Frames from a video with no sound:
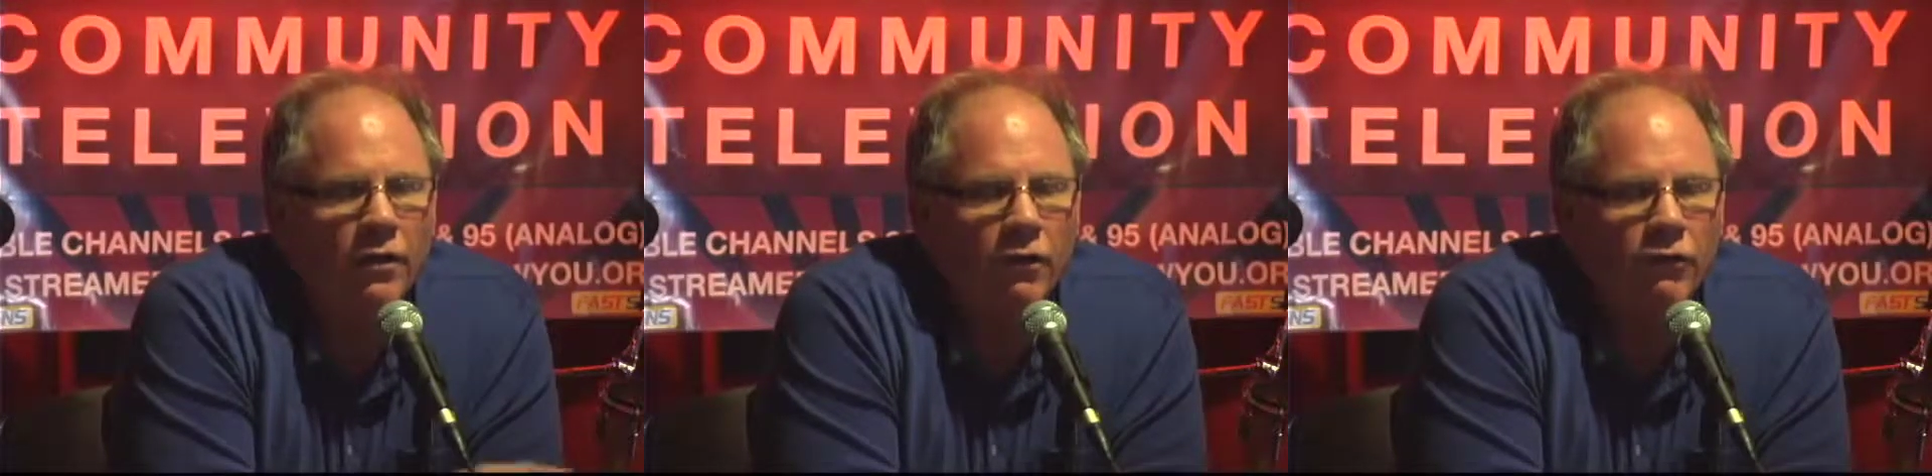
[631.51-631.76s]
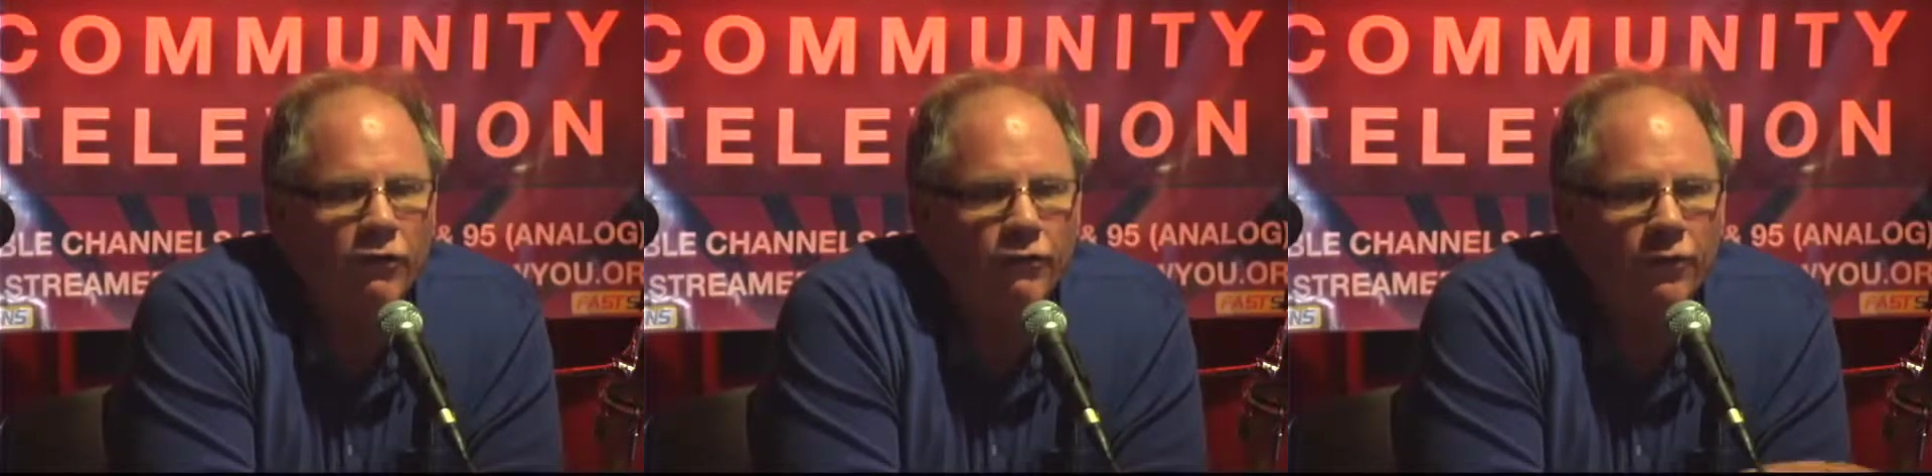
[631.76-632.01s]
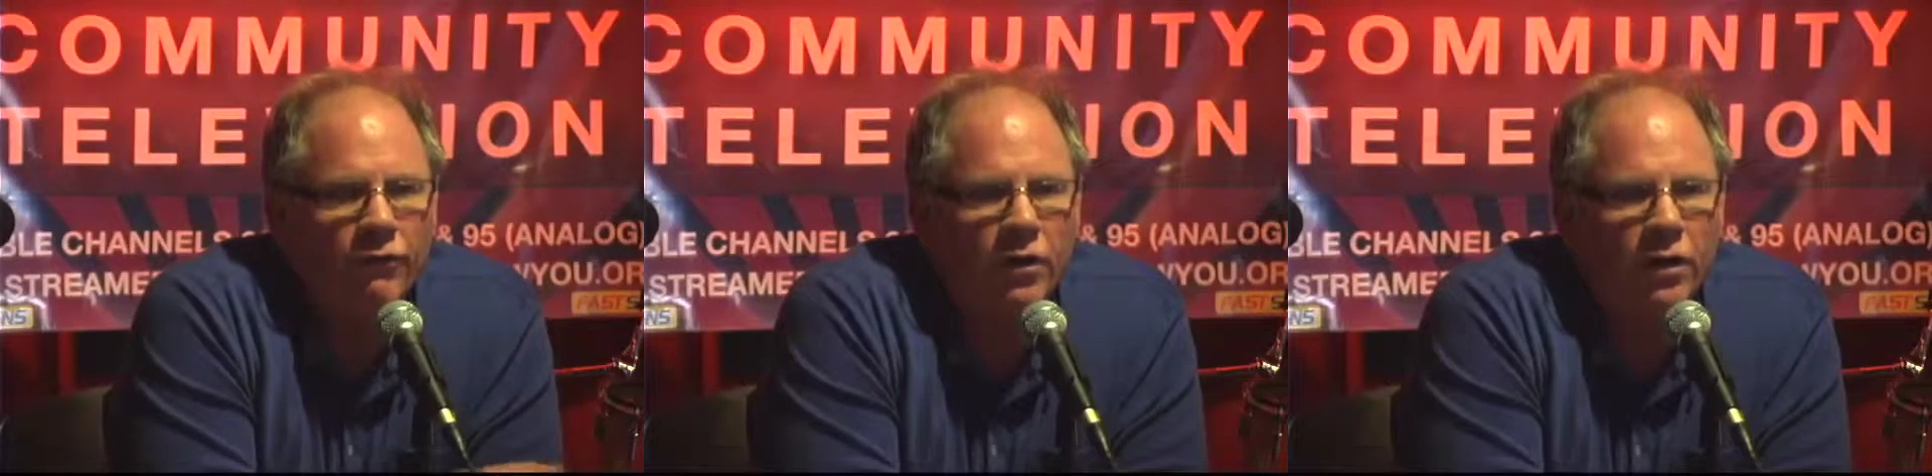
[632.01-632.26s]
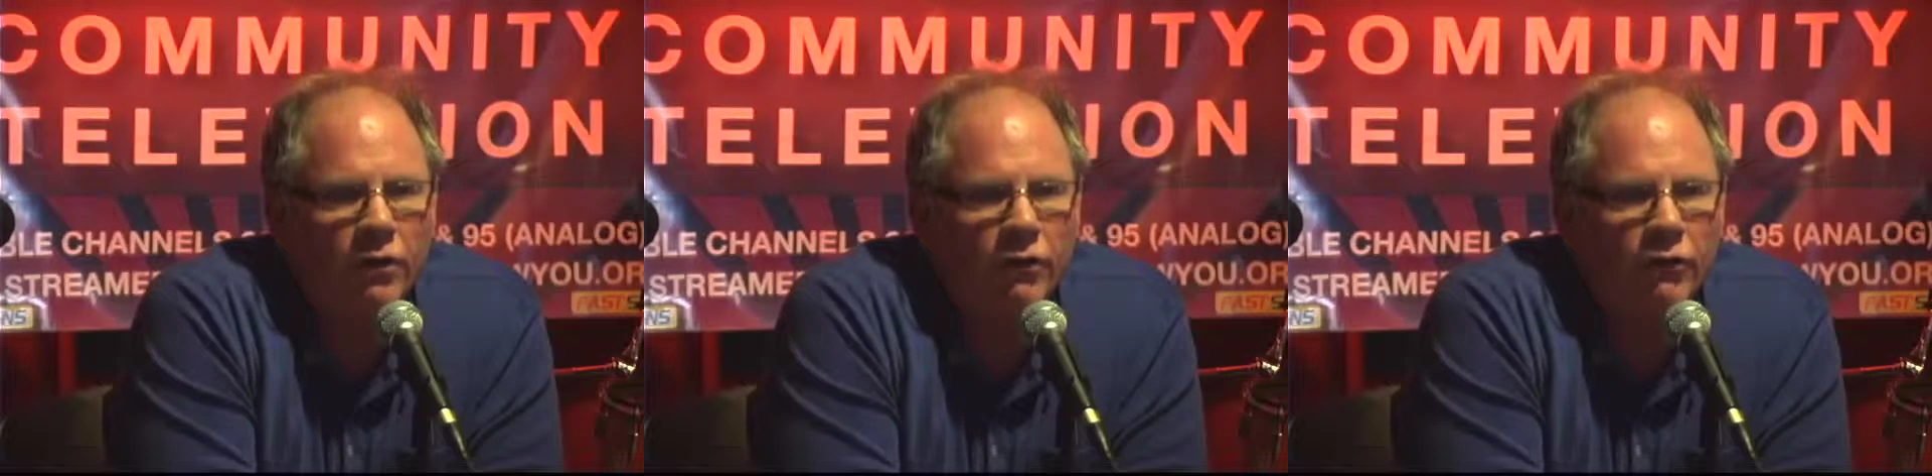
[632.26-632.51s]
years,
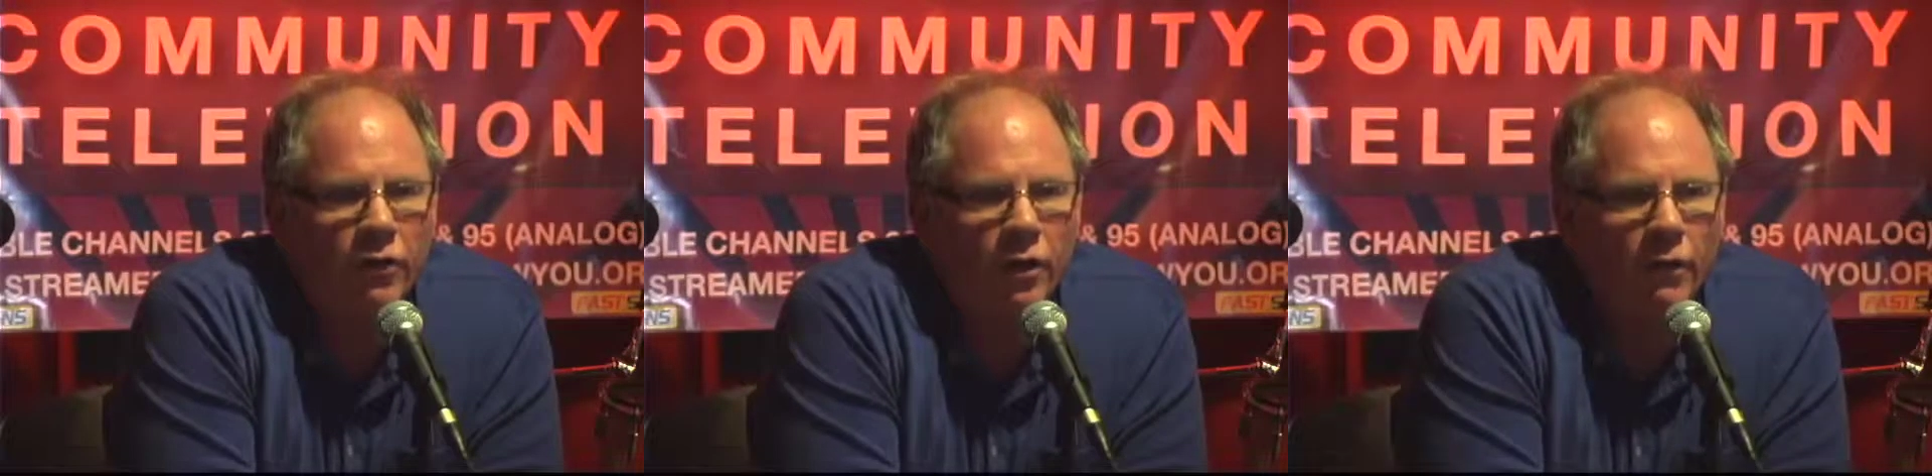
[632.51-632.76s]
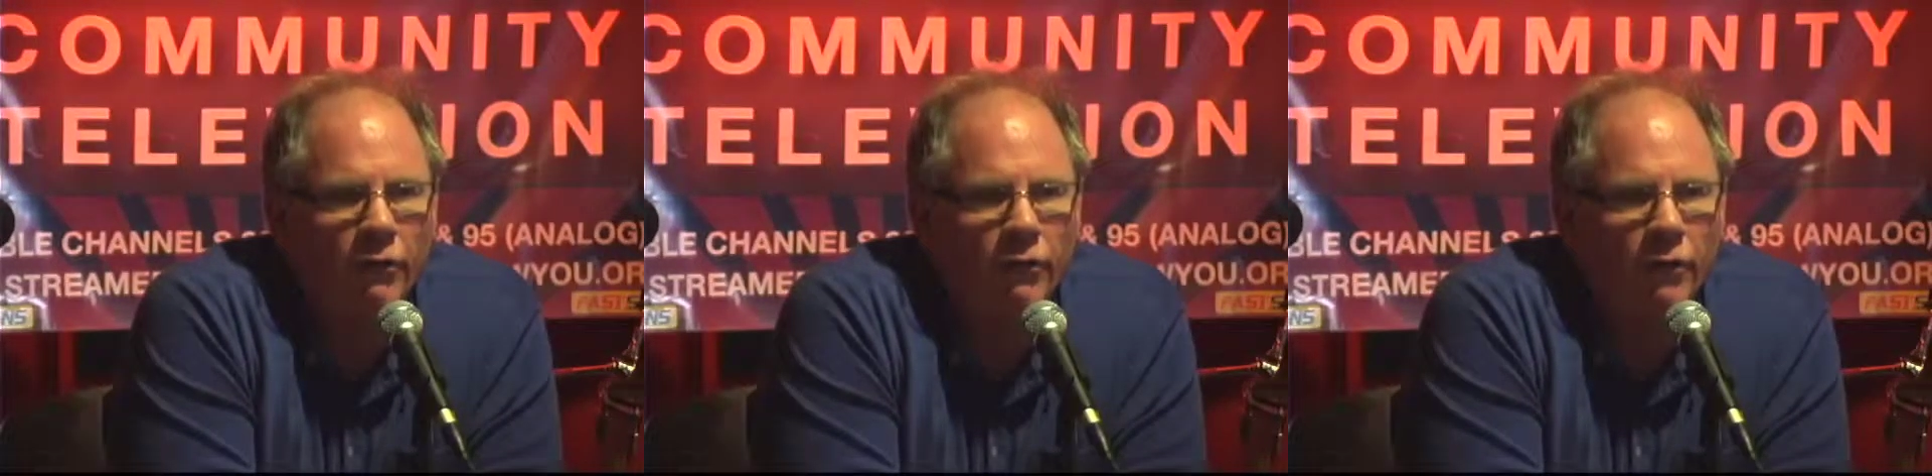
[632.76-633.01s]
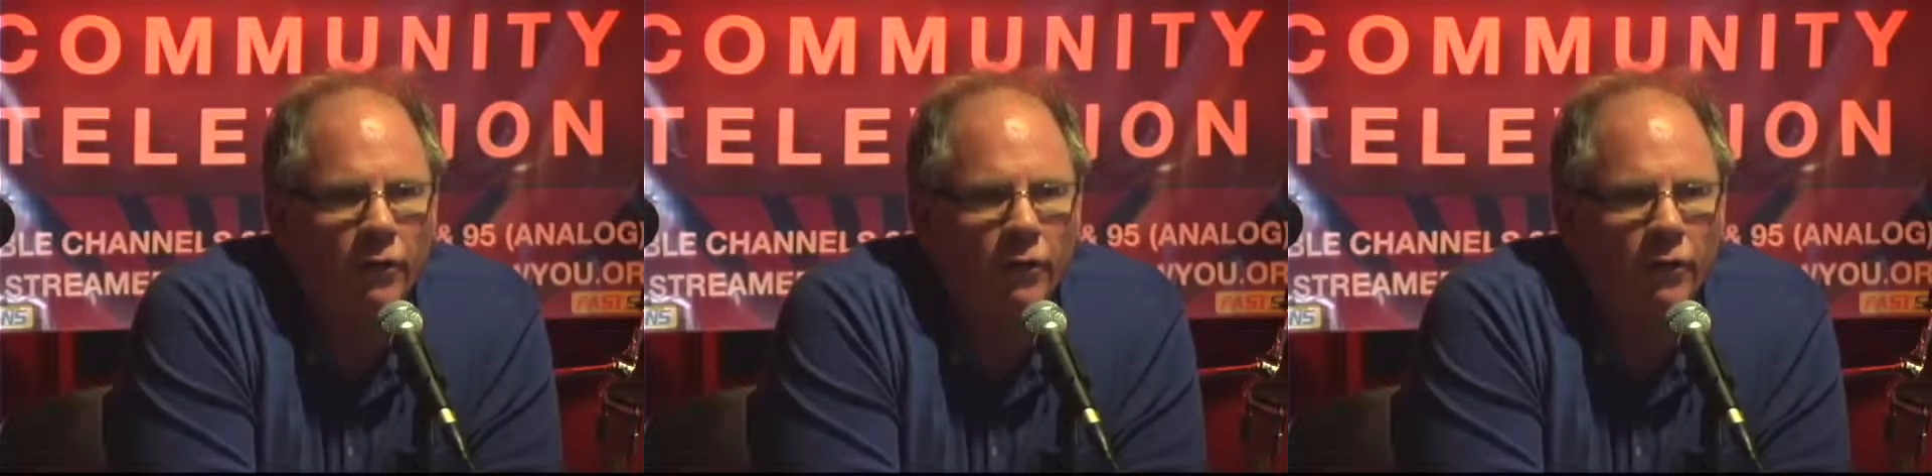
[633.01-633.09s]
15 years ago,